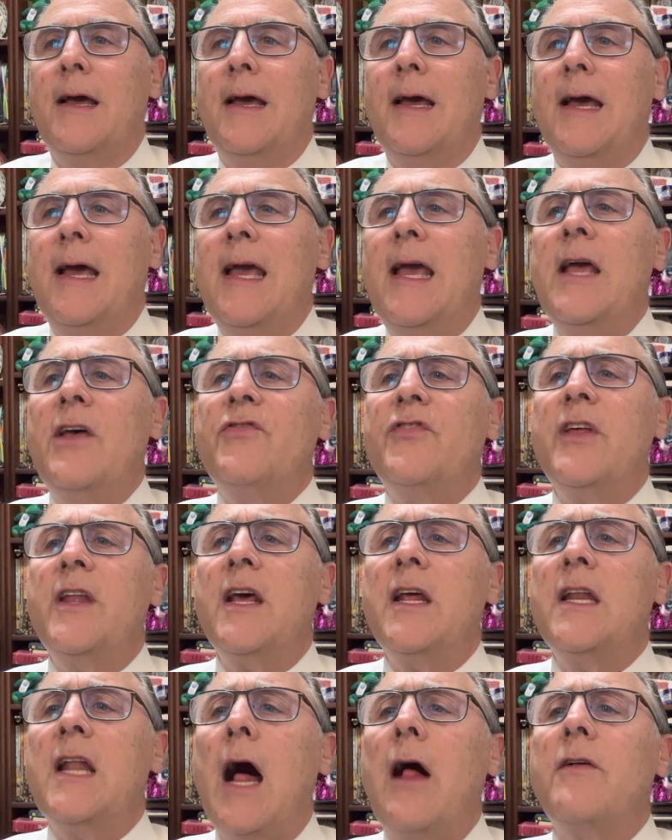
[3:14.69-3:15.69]
He is an
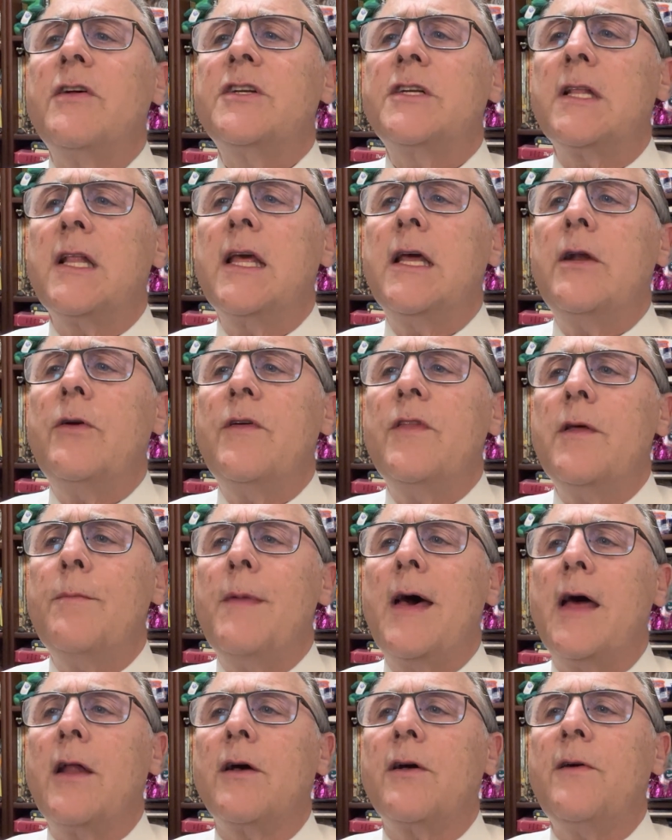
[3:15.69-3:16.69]
acknowledged leader in the
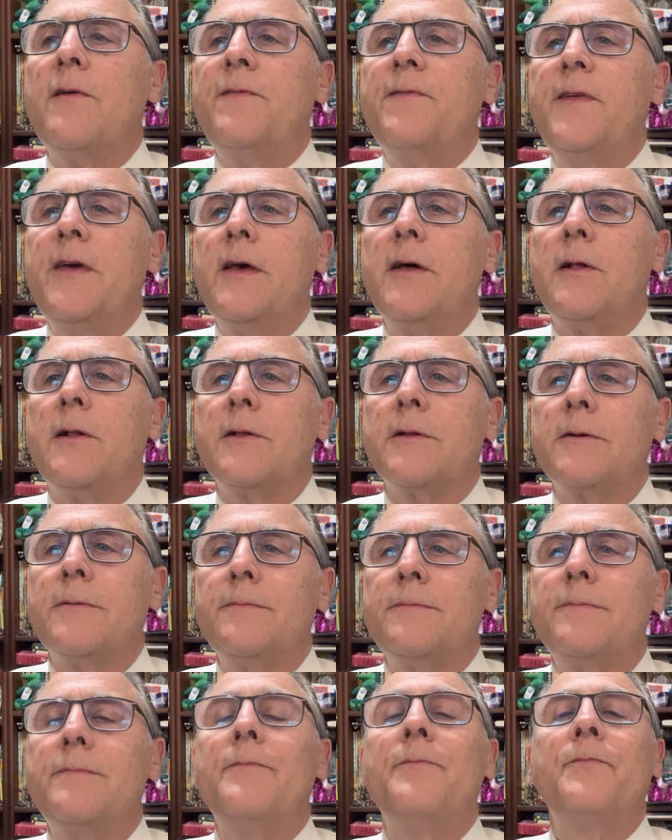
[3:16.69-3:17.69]
medical field.
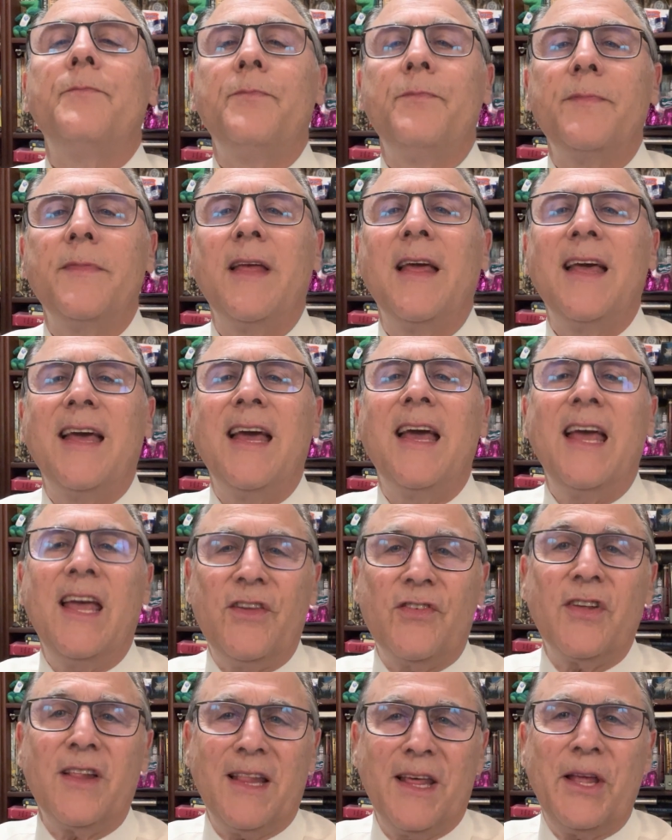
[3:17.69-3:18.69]

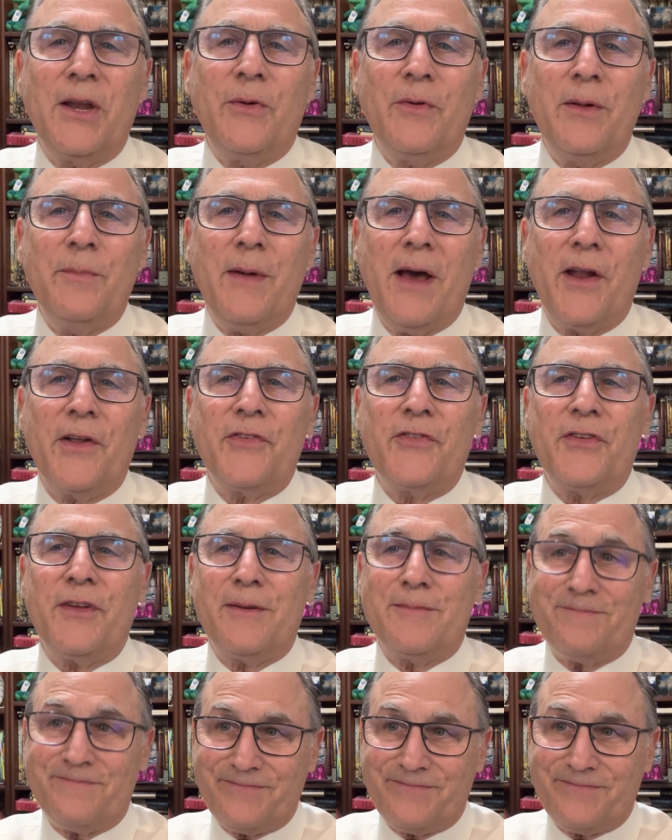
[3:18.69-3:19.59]
He's a leader in medicine.